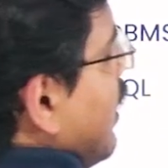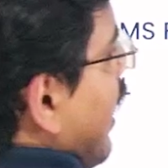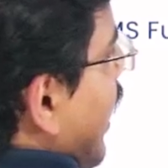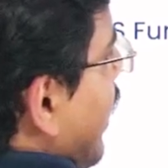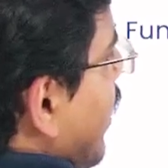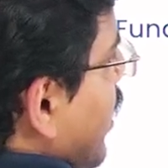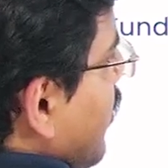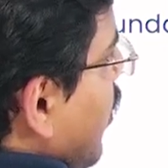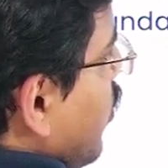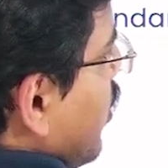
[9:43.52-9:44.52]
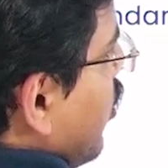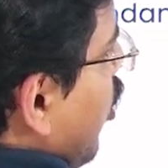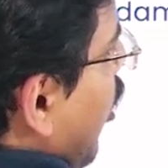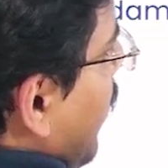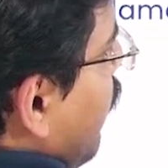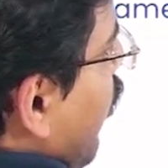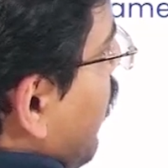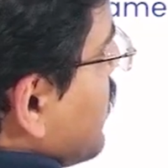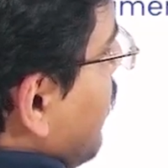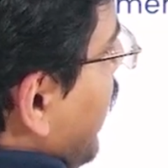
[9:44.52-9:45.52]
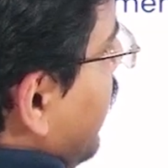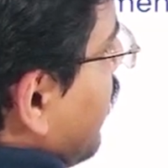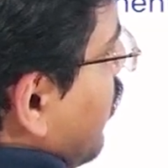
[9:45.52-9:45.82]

And learn about normal forms a bit.